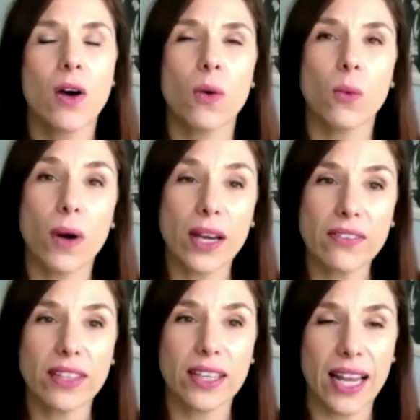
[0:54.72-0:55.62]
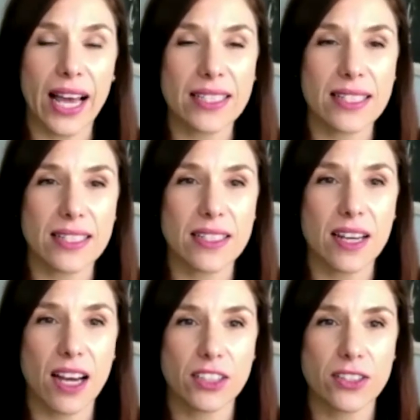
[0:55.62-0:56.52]
One of the classes
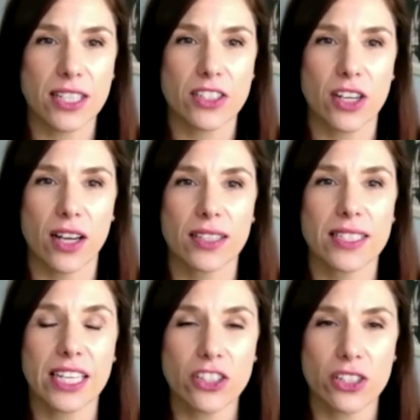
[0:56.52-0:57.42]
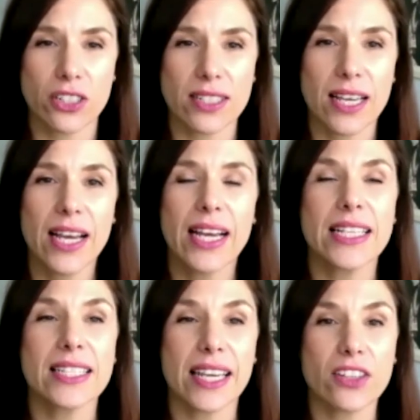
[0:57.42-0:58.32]
Dr. Satyal teaches
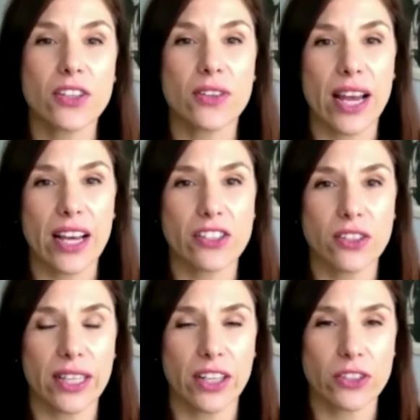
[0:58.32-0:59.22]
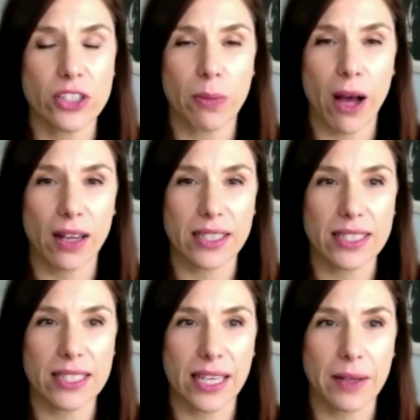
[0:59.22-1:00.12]
is International Energy
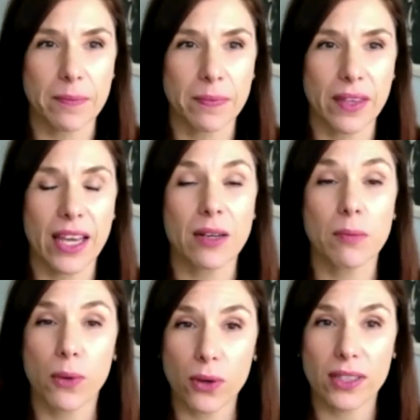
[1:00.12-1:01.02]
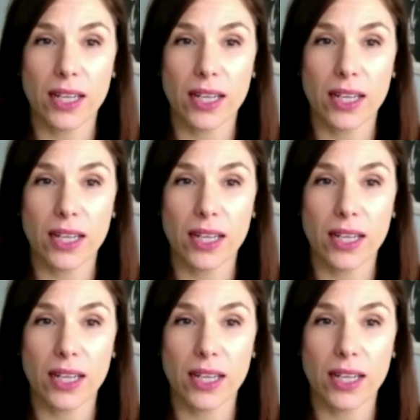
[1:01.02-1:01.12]
Policy, an important